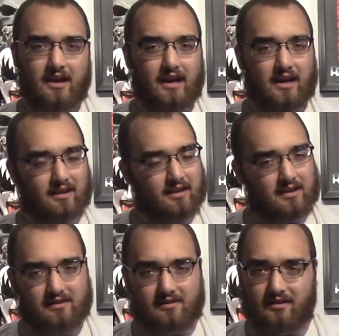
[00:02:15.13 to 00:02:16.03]

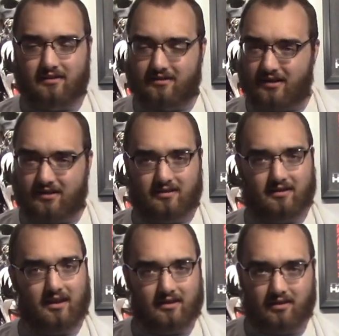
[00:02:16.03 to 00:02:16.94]
Aliens Exist,
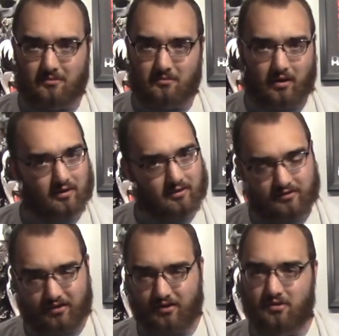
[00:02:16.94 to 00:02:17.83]
Anthem Part
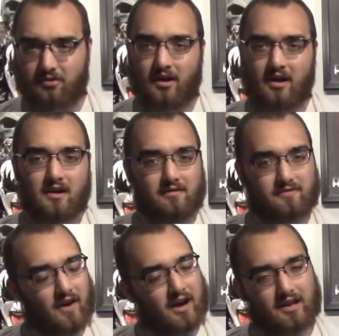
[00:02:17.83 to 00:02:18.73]
2,
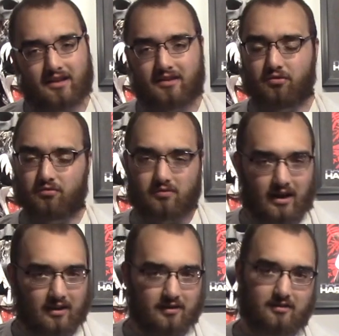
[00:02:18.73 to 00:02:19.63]
Violence,
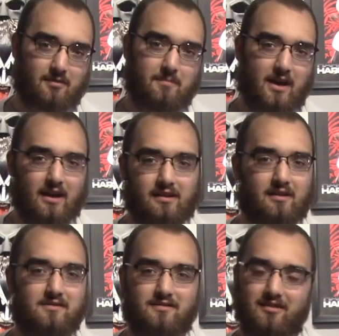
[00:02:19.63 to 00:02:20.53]
Reckless
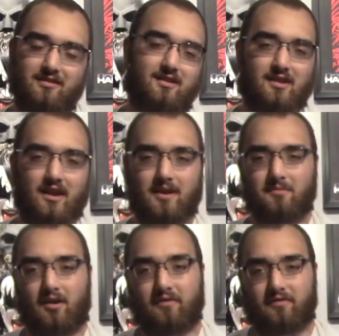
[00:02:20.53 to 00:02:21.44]
Abandon, just to name
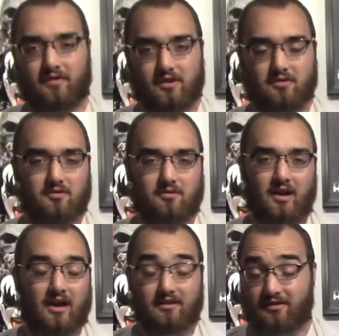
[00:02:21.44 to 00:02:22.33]
a few.
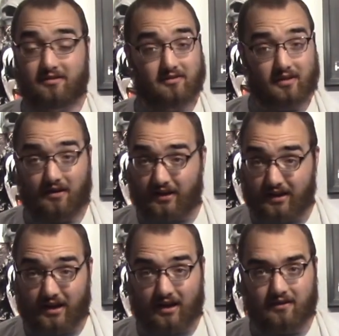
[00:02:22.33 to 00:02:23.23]
Dysentery
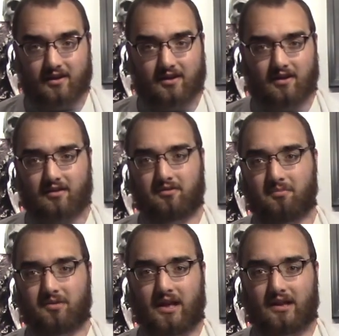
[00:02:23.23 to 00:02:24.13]
Gary they also
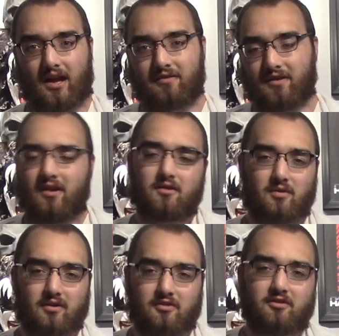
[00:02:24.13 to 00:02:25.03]
played live, and of
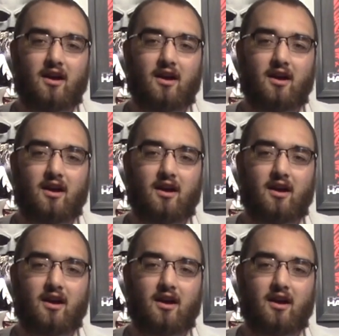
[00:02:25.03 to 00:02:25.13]
course